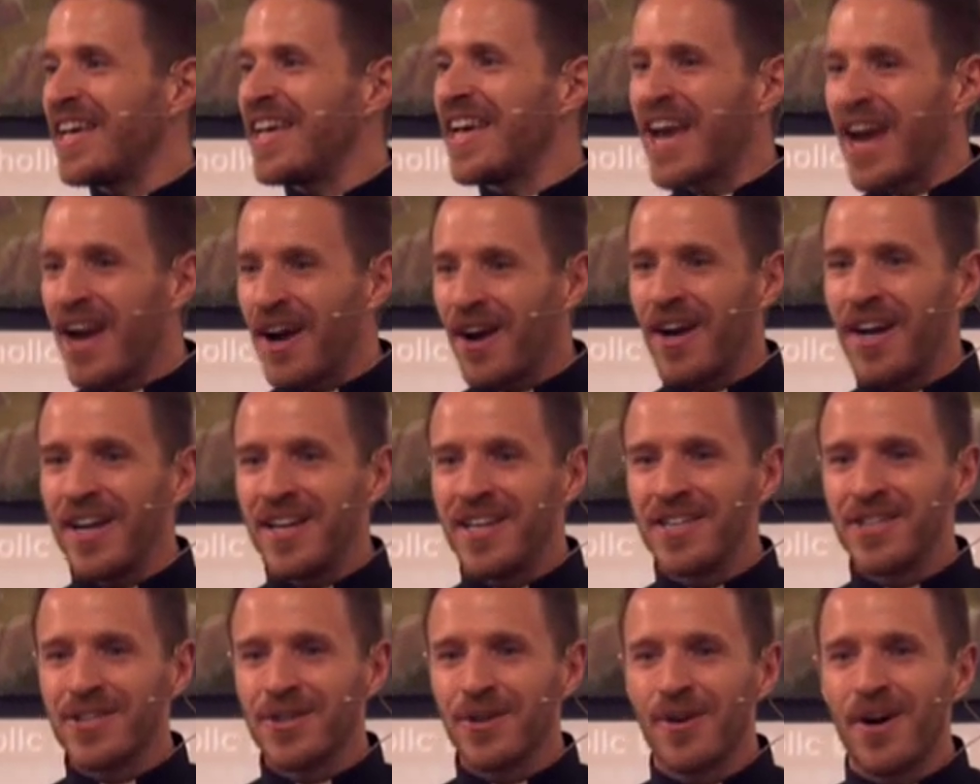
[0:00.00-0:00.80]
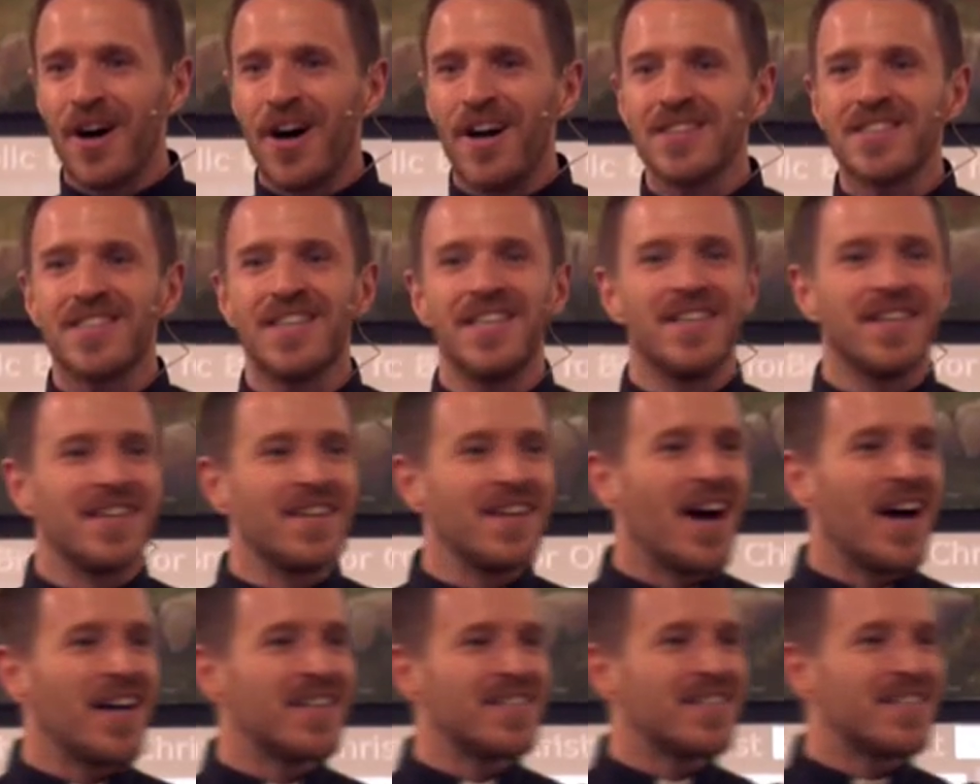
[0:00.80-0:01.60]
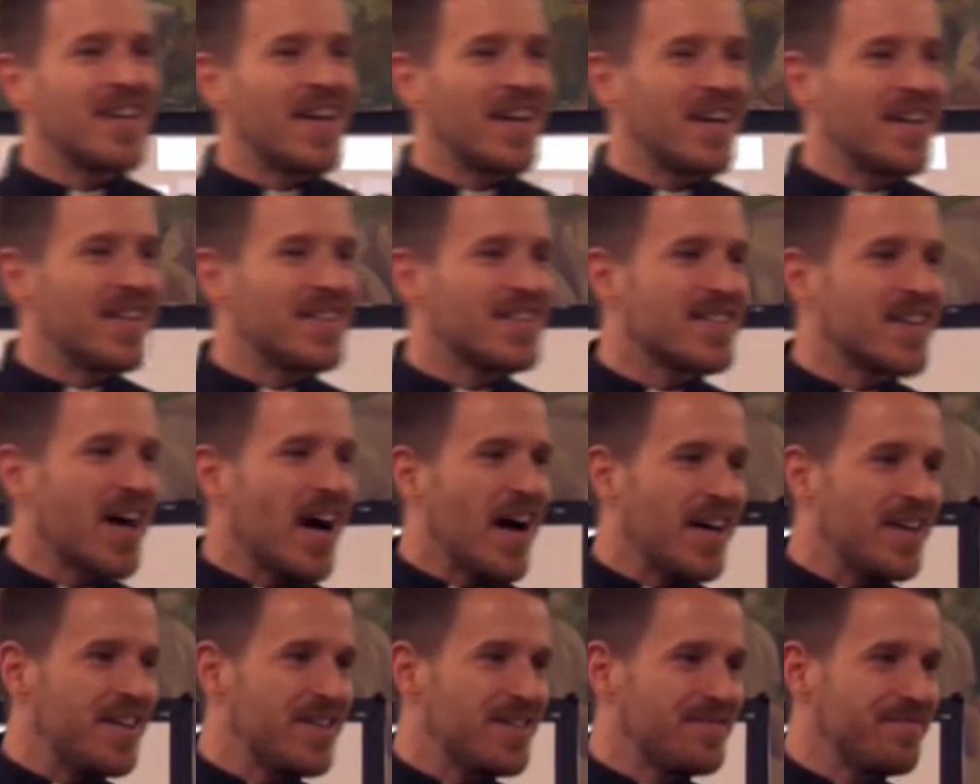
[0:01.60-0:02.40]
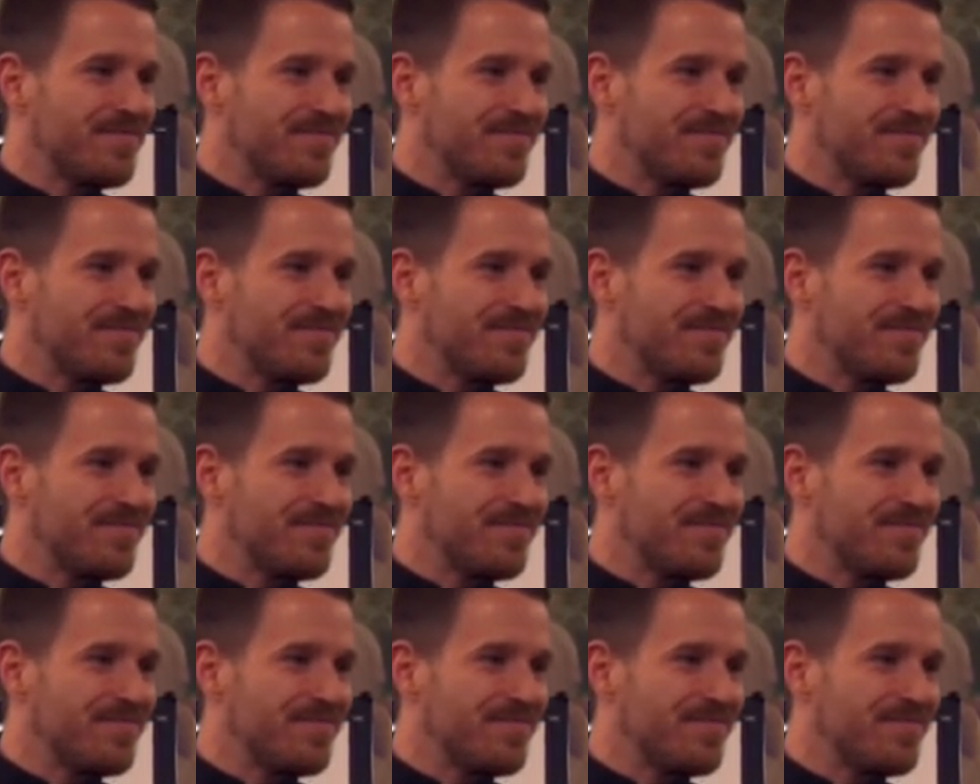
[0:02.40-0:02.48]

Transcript: carried his cross, he did not set it aside.